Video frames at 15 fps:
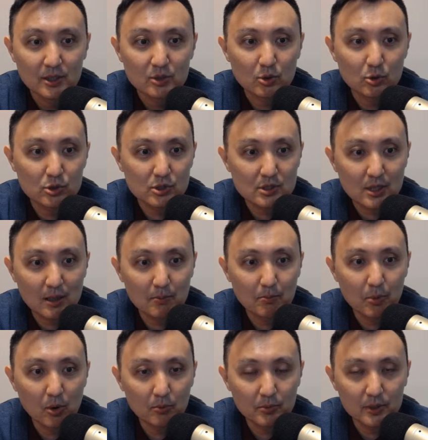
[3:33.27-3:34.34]
to stop
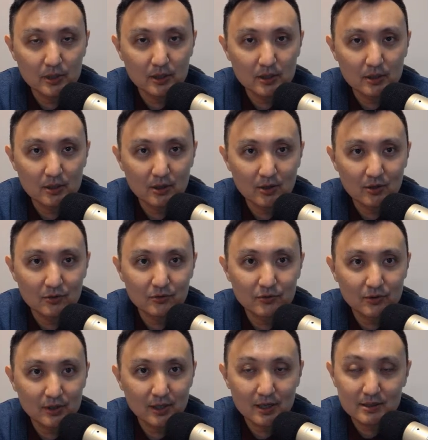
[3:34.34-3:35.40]
bombing
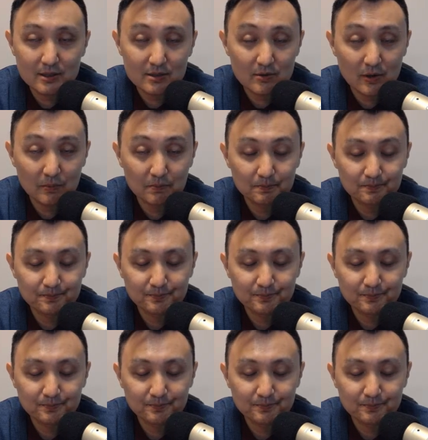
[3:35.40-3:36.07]
of Gaza Strip.